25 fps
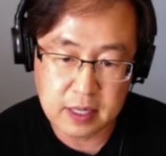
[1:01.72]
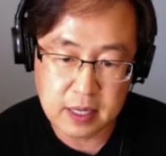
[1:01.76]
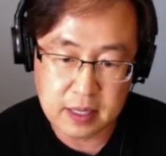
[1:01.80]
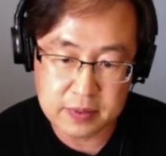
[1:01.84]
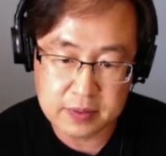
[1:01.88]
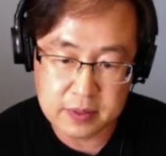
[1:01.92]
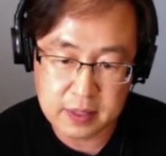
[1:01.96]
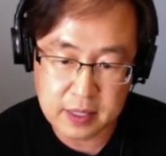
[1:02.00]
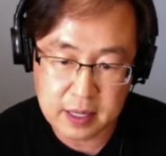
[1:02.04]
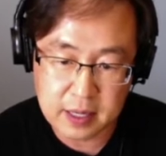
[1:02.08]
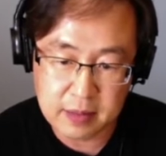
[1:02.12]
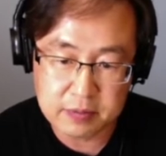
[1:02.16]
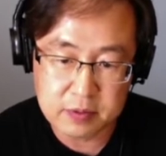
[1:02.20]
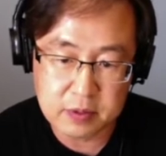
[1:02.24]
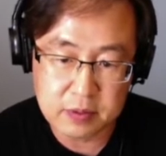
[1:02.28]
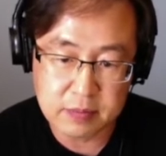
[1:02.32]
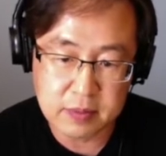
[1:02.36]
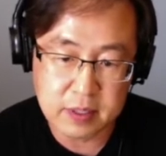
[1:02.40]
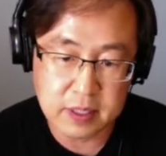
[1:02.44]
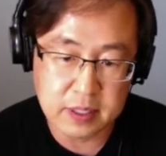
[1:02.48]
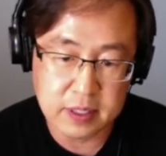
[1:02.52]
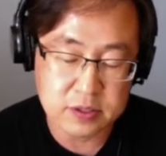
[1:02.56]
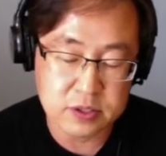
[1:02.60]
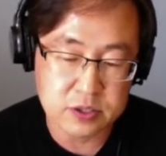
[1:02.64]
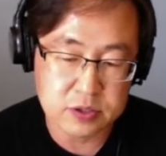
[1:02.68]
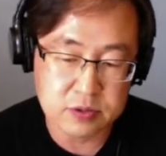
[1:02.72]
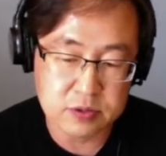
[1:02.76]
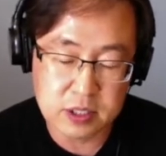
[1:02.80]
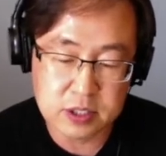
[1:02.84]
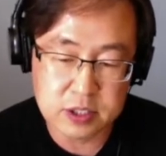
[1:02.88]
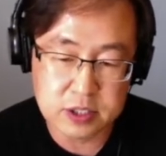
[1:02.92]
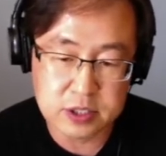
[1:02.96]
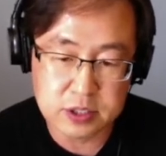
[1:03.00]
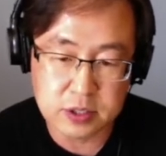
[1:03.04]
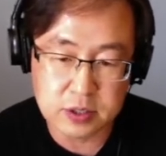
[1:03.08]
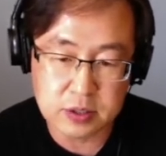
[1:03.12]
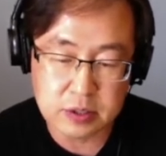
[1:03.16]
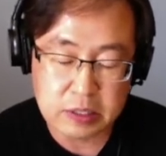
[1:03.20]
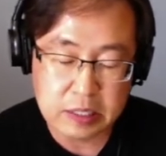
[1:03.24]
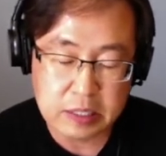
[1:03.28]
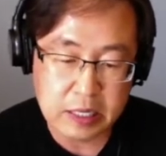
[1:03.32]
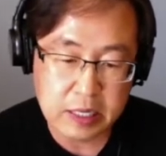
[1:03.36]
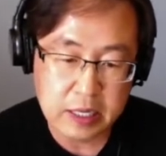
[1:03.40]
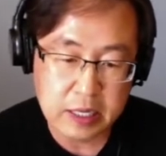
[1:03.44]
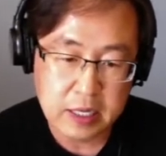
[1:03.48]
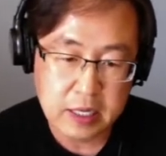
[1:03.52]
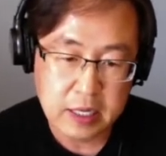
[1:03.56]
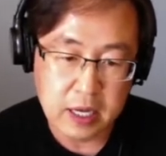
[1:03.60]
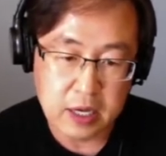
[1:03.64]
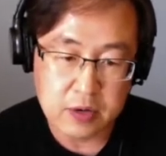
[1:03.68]
the optimized structure
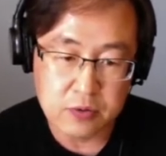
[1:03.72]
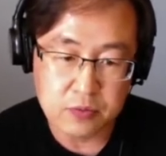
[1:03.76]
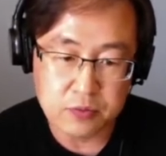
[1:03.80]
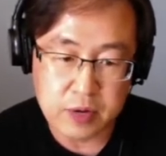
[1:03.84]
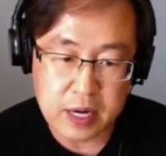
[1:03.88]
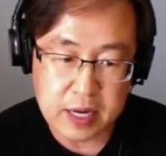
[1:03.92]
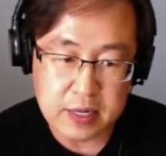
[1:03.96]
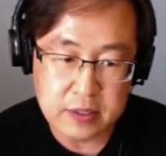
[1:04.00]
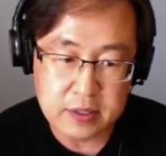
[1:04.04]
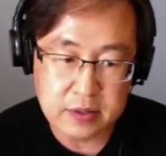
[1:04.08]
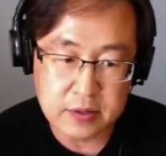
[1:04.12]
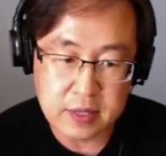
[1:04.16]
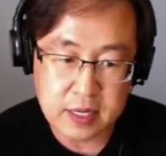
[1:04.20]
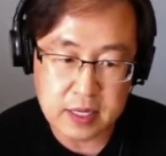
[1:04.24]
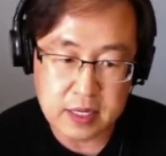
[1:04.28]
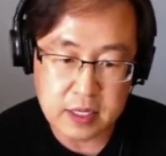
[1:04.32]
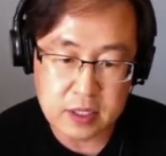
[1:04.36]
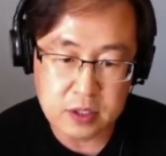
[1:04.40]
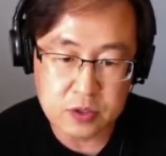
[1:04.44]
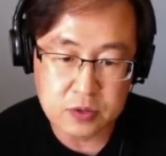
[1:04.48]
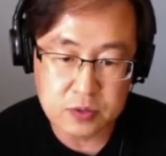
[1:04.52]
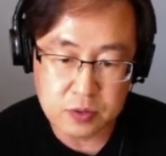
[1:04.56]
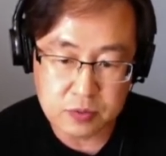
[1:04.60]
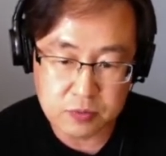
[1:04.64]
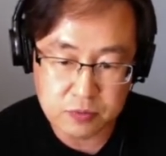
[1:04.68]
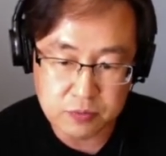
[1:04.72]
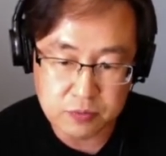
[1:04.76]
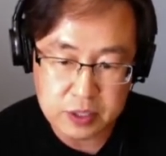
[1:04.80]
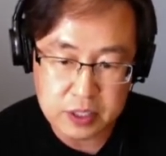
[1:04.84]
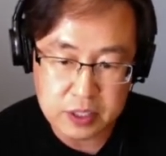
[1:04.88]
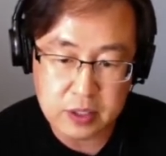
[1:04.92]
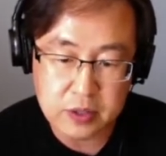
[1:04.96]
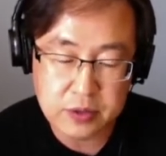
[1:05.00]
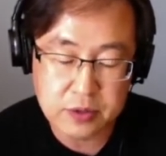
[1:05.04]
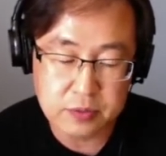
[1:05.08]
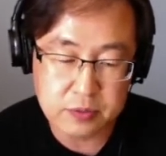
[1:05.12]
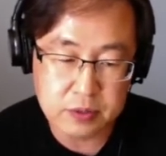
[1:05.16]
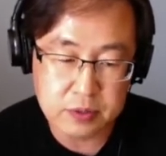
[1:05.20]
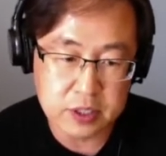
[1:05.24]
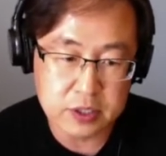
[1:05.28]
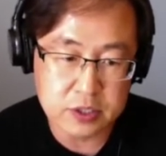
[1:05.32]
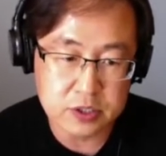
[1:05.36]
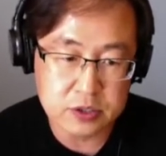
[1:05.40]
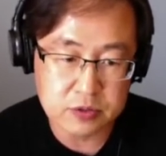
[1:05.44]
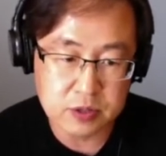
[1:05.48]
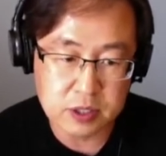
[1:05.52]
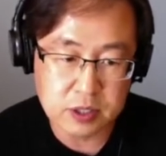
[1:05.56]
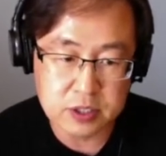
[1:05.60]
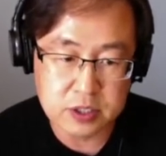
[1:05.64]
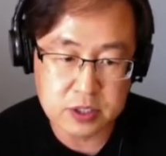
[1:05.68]
and render that into a real 3D
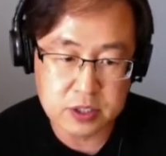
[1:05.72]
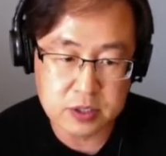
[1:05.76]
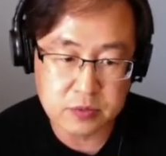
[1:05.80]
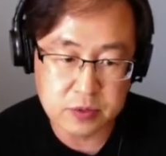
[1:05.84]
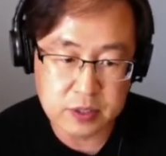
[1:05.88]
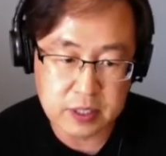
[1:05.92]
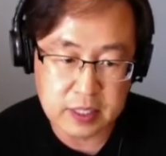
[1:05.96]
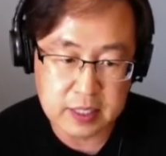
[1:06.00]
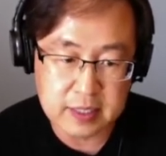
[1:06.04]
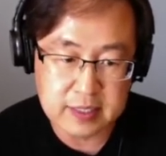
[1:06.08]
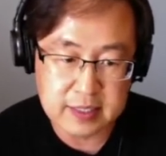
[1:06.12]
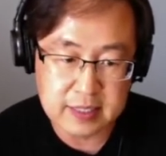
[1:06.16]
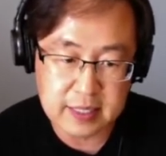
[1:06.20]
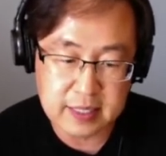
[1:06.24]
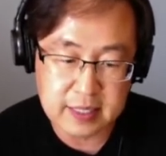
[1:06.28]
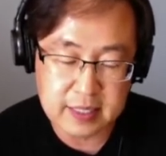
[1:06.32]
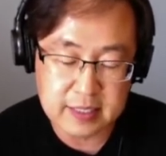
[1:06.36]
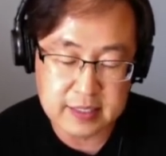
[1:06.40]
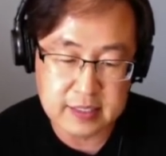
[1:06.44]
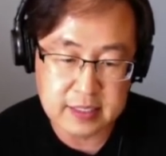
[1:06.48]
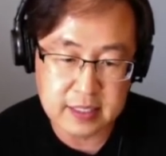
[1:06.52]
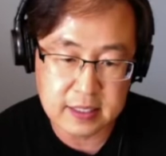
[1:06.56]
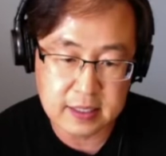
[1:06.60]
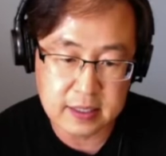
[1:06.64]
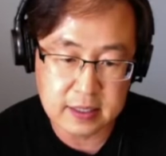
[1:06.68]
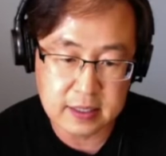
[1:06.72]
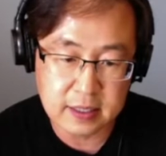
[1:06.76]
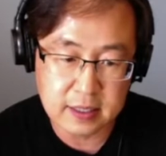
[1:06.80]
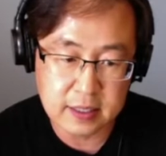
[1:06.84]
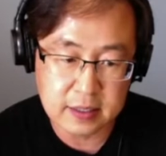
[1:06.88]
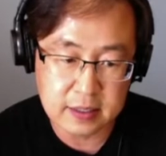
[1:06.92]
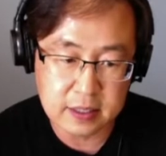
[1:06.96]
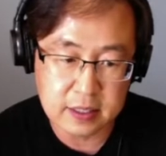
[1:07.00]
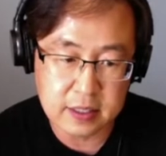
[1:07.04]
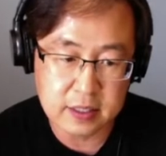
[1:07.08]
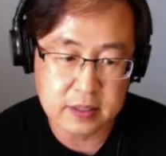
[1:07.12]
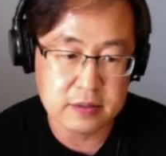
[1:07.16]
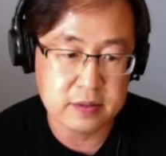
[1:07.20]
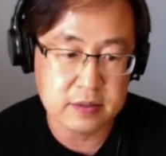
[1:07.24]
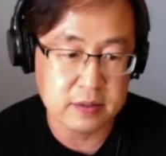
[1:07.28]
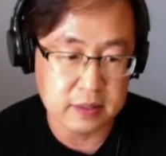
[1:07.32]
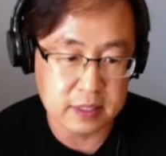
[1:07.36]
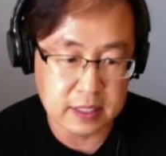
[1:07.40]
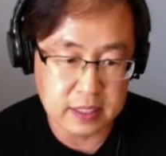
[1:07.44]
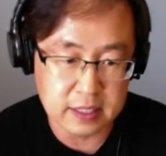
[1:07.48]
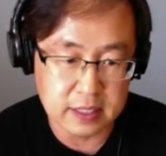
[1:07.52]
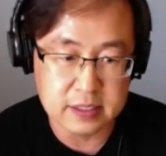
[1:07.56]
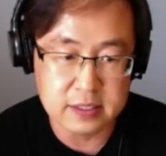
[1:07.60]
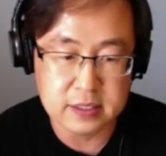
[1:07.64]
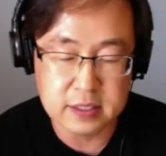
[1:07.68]
structure we can test and
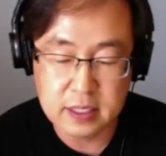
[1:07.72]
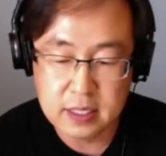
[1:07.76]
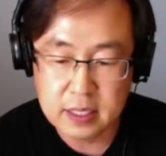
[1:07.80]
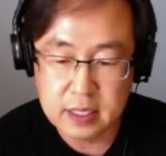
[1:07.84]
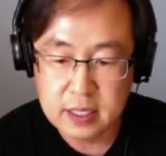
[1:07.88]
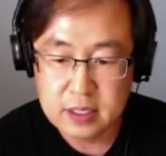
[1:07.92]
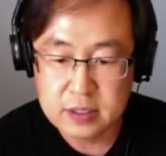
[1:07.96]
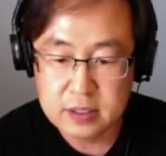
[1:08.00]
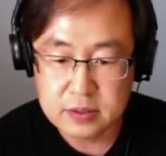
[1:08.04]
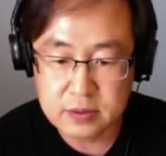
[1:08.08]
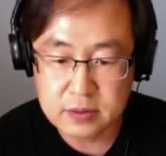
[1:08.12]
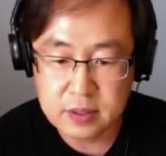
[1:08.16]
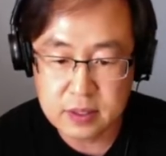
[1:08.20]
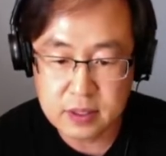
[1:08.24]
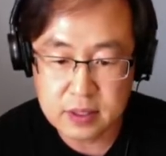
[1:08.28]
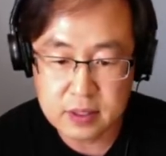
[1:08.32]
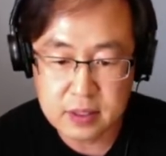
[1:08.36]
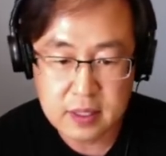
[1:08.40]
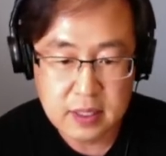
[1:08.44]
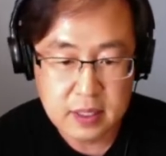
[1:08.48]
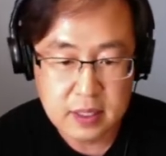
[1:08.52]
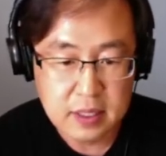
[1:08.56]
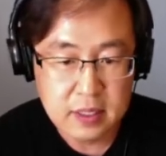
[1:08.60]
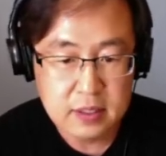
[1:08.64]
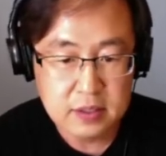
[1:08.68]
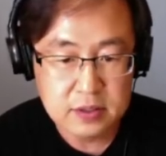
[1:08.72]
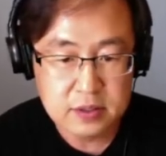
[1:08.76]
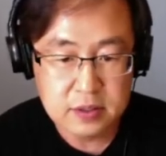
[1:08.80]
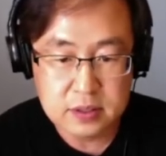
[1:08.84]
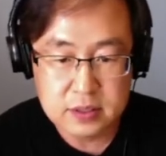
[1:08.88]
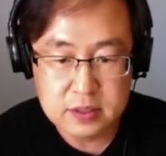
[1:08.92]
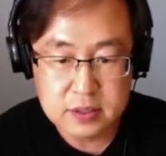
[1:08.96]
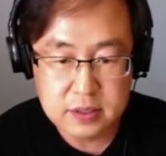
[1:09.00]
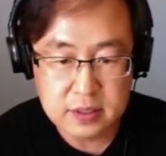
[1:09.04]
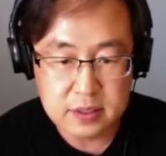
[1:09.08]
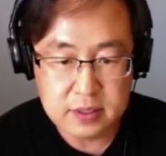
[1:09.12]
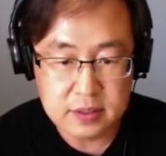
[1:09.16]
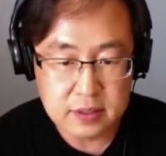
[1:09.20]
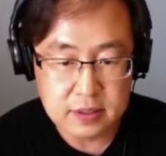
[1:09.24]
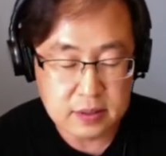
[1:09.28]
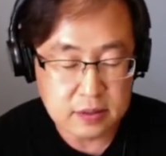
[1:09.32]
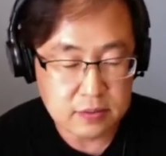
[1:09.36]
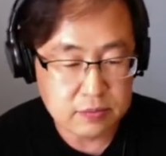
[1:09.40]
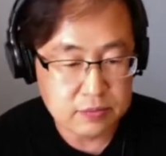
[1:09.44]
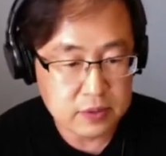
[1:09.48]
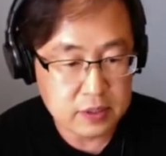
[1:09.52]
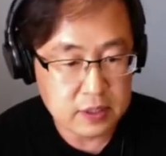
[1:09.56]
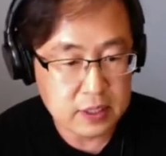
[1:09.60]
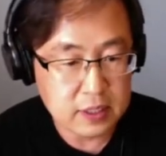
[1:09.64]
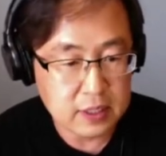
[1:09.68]
characterize. So it's a
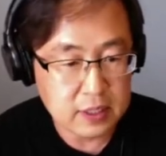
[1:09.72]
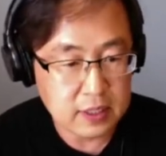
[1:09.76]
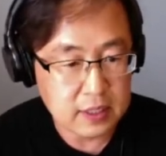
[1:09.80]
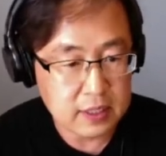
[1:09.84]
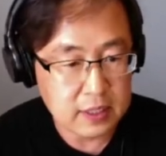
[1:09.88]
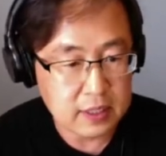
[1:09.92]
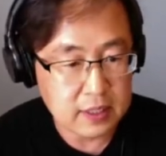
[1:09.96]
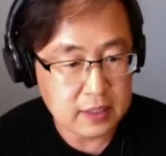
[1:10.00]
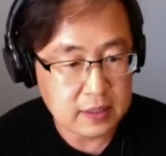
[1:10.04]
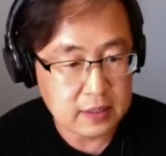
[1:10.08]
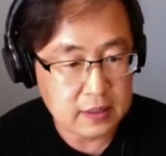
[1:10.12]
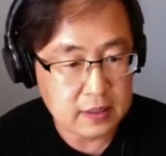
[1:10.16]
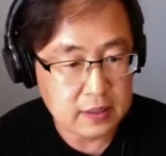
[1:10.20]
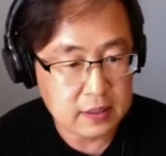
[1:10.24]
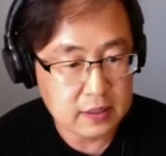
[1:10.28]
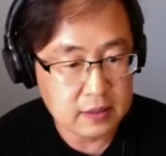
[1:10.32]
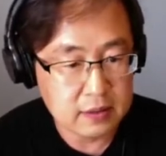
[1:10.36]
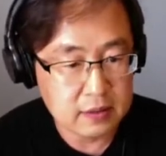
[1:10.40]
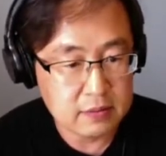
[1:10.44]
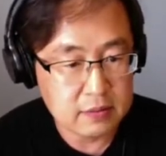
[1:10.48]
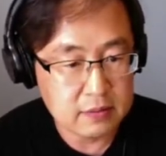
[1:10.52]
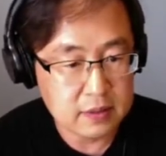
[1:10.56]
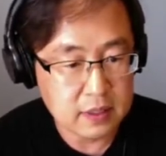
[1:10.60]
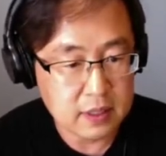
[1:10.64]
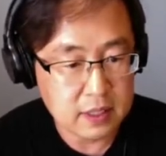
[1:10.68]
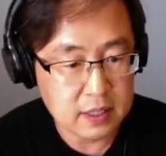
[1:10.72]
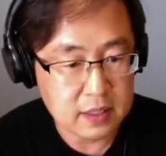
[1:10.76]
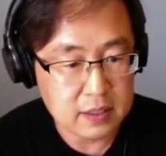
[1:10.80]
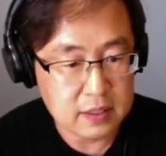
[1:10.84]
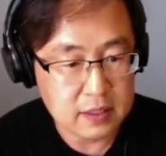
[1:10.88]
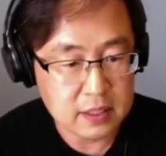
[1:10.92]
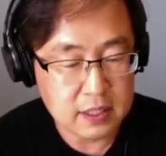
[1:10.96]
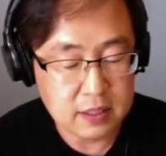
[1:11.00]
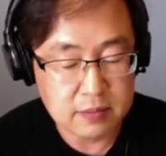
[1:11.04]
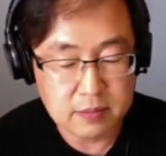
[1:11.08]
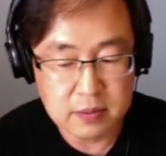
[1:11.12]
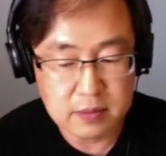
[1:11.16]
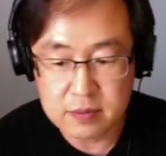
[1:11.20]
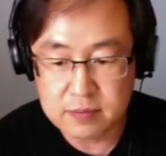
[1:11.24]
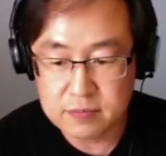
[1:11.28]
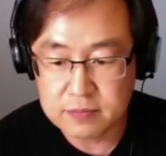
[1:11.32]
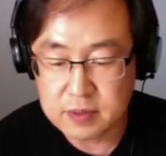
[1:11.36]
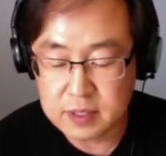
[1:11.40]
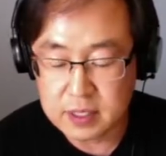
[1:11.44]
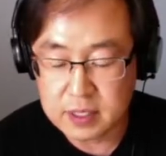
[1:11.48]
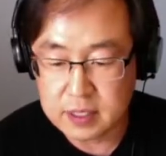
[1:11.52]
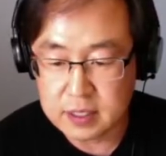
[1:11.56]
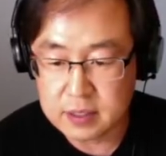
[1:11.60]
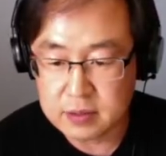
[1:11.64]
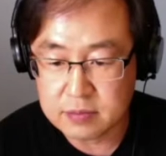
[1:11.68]
really good team of
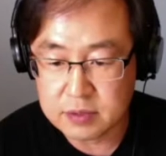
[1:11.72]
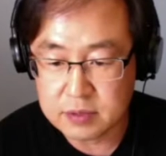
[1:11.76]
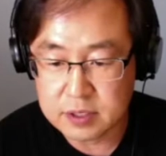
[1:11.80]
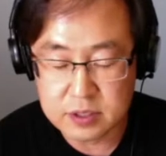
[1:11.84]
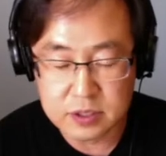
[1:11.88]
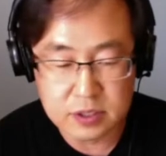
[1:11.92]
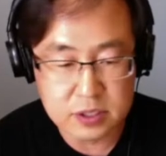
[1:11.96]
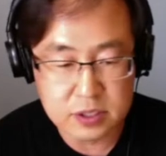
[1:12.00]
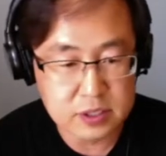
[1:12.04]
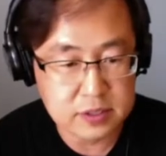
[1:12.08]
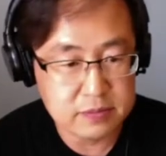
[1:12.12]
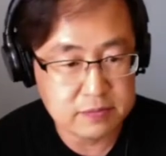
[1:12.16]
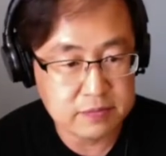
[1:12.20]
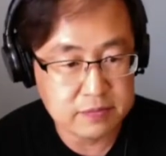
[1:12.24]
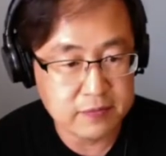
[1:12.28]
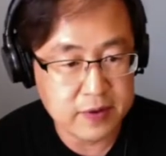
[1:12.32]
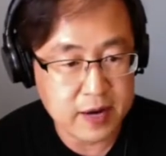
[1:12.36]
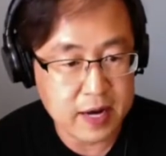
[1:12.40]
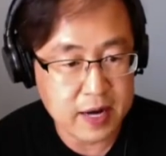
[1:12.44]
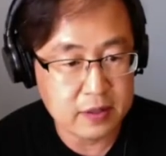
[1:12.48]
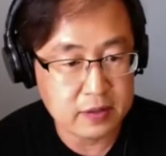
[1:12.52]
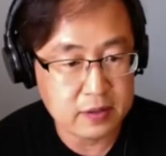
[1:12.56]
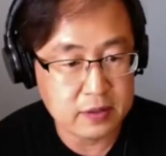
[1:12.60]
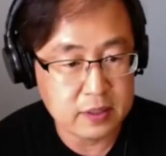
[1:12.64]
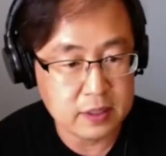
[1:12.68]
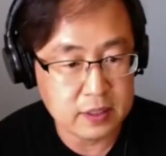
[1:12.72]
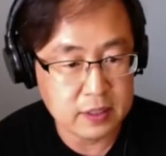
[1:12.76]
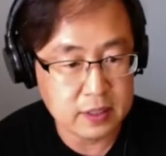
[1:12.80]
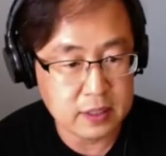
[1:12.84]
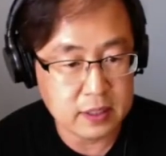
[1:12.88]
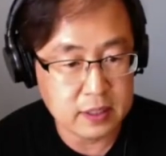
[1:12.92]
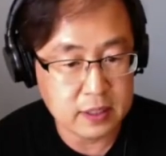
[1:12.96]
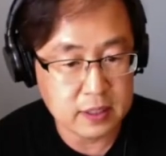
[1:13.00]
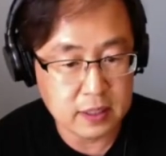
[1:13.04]
research faculty,